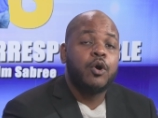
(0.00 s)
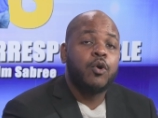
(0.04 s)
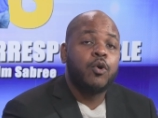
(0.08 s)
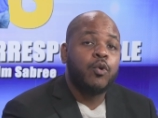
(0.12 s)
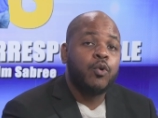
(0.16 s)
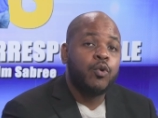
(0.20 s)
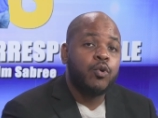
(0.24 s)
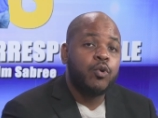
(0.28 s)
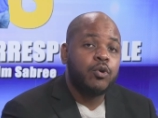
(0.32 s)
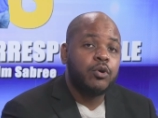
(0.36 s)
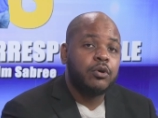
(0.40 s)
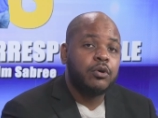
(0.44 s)

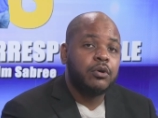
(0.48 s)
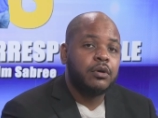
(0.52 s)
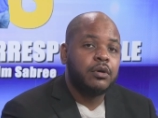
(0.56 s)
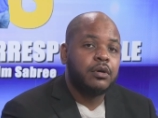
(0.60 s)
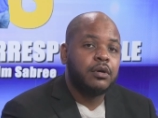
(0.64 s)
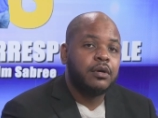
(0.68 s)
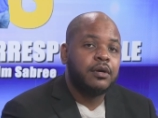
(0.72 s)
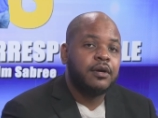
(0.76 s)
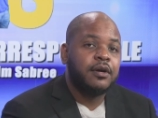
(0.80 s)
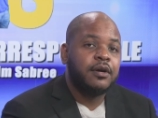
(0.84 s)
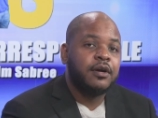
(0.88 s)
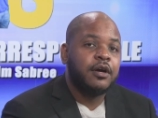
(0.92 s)

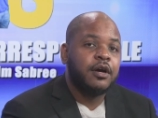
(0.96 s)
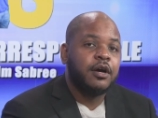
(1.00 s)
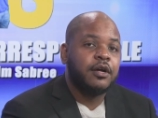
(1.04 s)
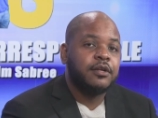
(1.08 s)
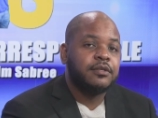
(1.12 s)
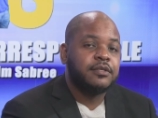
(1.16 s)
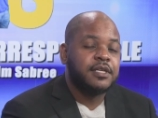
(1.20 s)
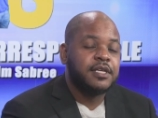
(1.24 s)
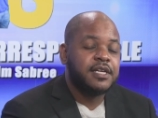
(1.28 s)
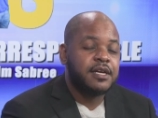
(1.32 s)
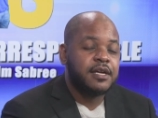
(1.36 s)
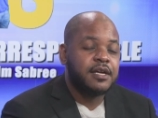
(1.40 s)
or
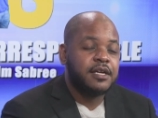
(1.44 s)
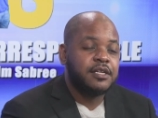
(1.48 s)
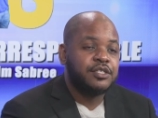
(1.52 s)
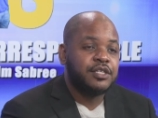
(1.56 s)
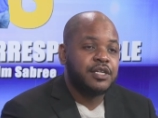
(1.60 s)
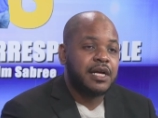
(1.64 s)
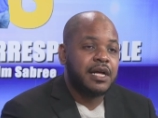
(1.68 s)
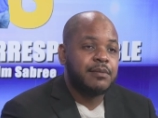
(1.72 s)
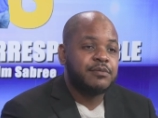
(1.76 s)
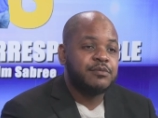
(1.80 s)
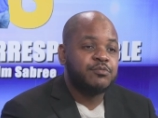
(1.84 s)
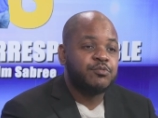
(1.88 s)
taking
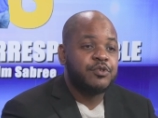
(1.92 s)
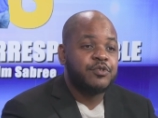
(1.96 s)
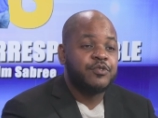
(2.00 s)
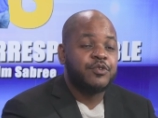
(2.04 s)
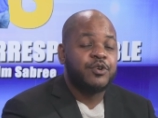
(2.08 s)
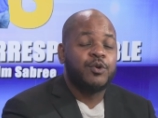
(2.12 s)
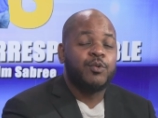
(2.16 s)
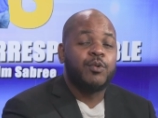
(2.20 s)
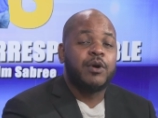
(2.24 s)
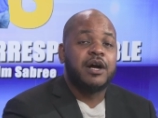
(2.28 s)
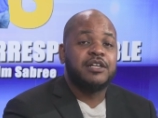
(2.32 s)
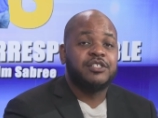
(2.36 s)
jobs where
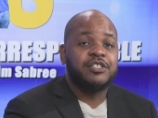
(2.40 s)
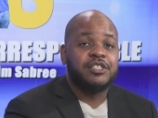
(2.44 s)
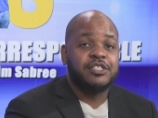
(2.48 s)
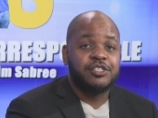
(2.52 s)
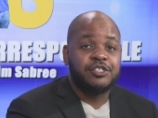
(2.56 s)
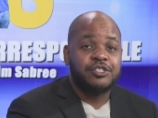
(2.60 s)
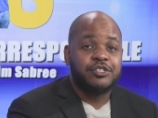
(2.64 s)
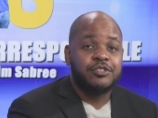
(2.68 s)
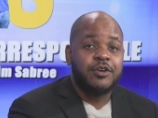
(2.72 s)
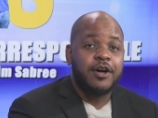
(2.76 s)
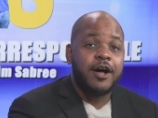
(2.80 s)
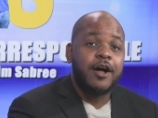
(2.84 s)
they're watching
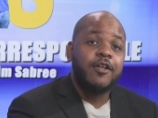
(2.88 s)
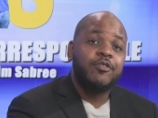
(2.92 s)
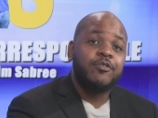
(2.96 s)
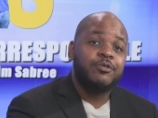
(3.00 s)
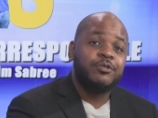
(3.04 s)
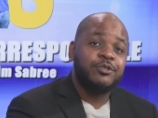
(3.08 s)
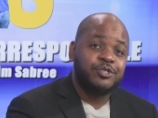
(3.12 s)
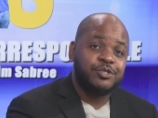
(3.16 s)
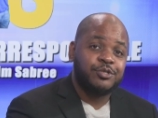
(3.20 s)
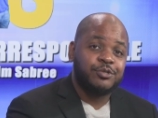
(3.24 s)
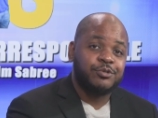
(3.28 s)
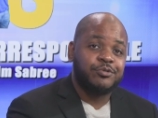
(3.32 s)

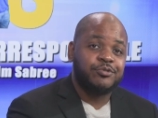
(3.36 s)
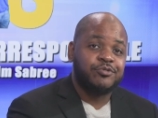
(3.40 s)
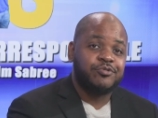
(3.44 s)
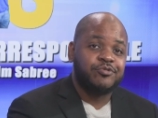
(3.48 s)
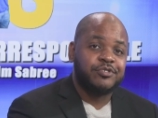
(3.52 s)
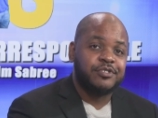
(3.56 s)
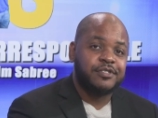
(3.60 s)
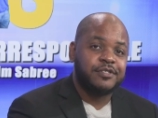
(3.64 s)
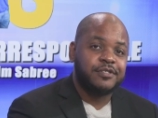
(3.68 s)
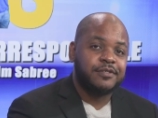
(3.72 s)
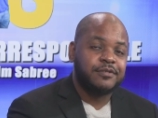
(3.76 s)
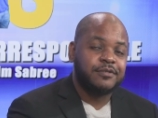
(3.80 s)
other
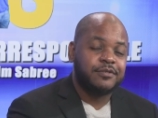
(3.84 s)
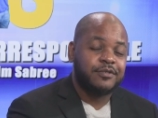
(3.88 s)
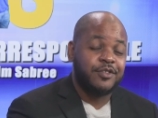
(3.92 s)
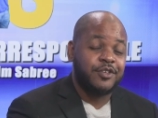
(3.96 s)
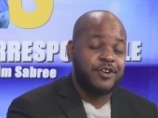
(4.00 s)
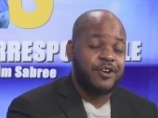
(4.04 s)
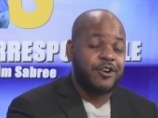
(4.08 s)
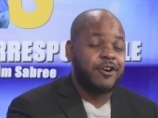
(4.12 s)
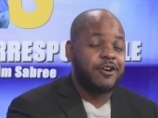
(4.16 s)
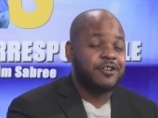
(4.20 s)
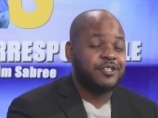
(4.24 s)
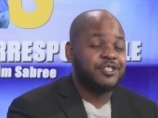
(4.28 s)
children.
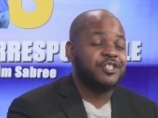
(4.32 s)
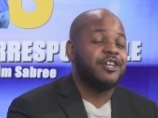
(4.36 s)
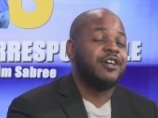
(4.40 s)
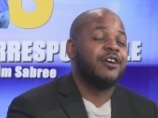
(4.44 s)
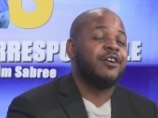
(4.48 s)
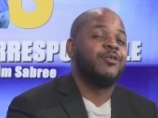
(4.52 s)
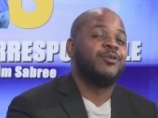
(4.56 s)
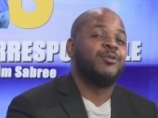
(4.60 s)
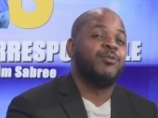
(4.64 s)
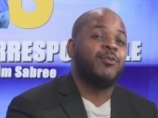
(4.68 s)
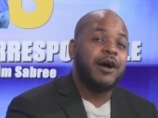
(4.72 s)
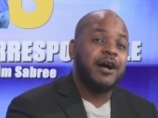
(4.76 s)
They are a
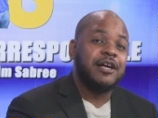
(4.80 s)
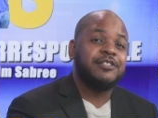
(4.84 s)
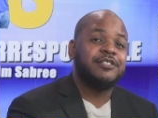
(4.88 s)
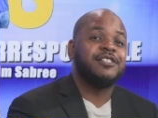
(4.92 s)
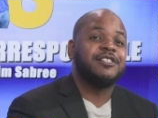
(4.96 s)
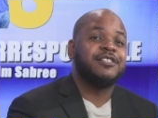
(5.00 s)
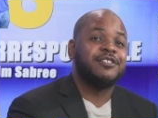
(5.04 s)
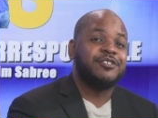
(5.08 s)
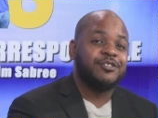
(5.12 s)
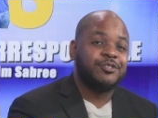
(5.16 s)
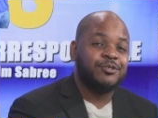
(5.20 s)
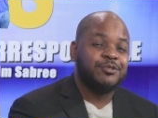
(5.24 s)
child
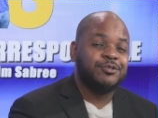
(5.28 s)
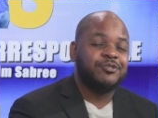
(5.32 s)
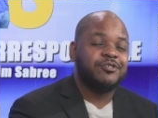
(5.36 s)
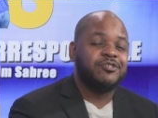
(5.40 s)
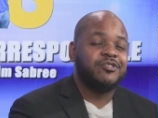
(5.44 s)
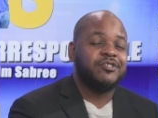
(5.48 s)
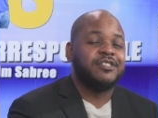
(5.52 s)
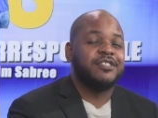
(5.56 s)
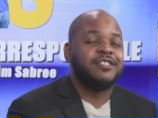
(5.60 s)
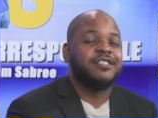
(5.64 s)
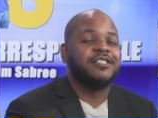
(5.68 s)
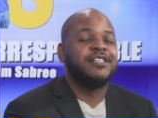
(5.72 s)
watching
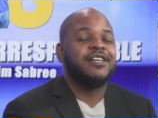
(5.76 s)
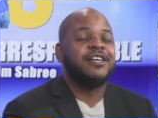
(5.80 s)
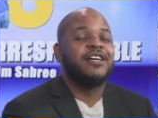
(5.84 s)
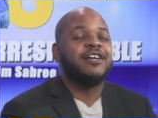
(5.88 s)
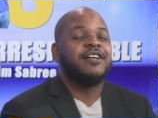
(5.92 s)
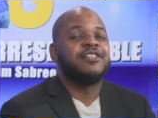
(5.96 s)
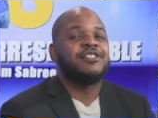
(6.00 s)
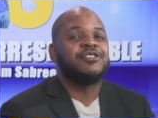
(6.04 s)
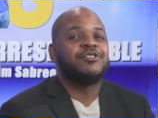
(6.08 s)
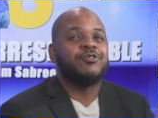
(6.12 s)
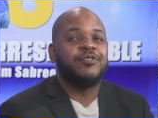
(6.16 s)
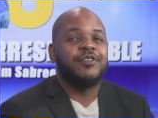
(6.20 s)
children
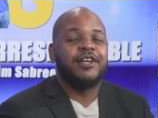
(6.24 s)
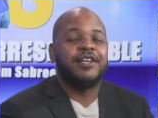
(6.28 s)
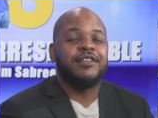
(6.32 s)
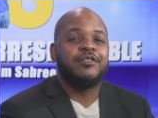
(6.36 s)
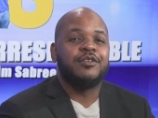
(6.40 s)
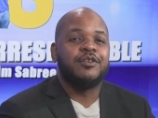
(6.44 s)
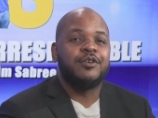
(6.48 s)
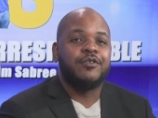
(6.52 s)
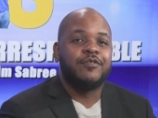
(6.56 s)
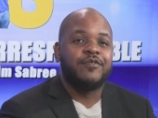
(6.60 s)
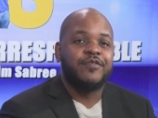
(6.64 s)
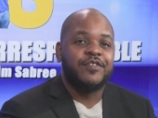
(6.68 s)
so that
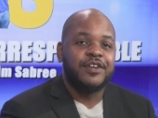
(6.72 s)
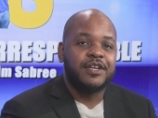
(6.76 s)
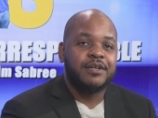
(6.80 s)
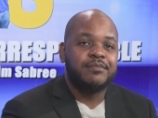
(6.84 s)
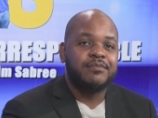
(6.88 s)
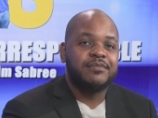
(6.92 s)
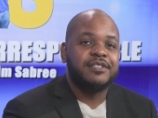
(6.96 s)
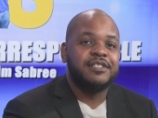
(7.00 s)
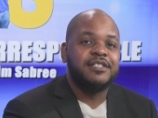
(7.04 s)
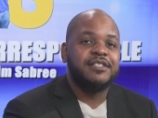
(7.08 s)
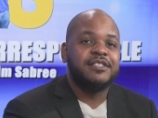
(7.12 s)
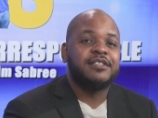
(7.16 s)
their
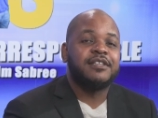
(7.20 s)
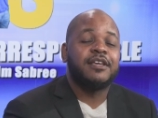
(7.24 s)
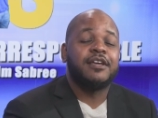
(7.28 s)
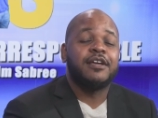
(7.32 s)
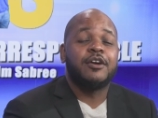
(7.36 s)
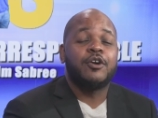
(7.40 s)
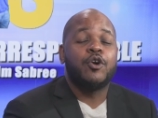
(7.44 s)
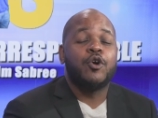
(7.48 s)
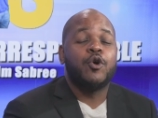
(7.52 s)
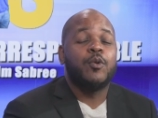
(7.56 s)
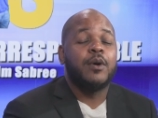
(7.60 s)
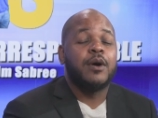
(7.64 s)
families
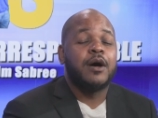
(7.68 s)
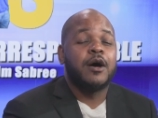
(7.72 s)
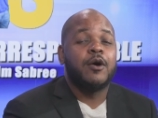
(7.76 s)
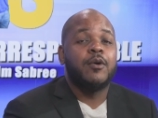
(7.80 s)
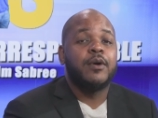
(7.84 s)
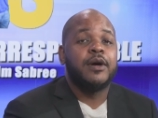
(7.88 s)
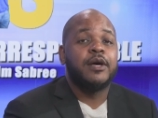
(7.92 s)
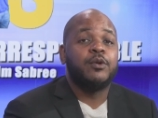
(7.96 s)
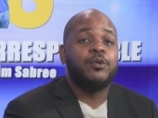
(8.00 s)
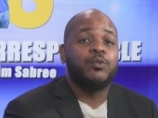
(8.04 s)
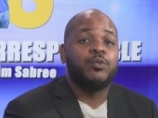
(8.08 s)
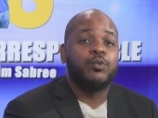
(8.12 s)
can go
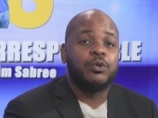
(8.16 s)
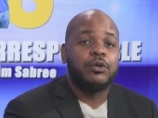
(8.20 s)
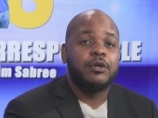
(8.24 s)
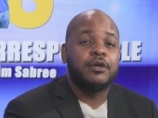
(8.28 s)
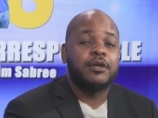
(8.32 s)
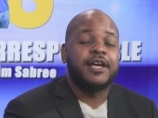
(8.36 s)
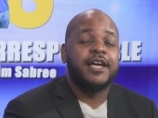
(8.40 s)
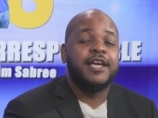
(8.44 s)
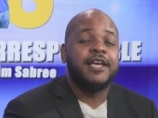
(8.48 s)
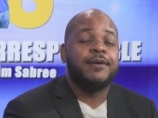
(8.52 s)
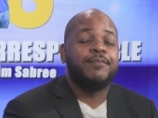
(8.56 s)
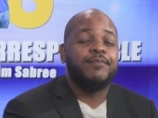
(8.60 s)
out and
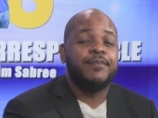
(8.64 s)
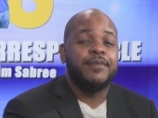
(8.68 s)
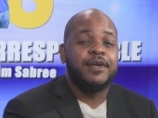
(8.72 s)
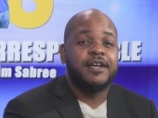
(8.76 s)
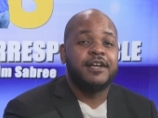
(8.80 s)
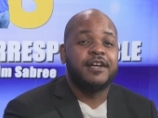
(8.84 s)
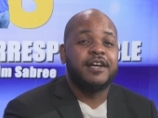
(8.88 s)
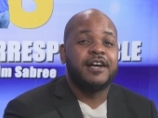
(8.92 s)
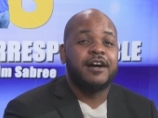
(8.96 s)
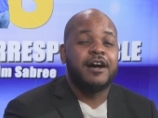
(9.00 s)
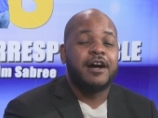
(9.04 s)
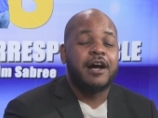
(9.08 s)
work and
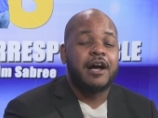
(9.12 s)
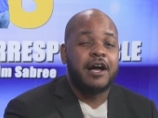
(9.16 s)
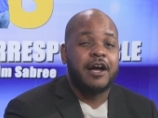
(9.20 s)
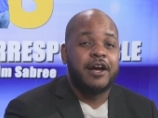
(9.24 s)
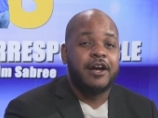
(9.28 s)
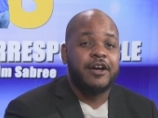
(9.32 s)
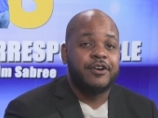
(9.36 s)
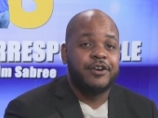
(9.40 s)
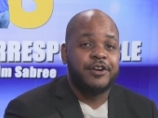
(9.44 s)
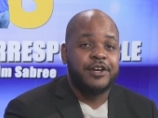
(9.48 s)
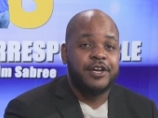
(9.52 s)
make a higher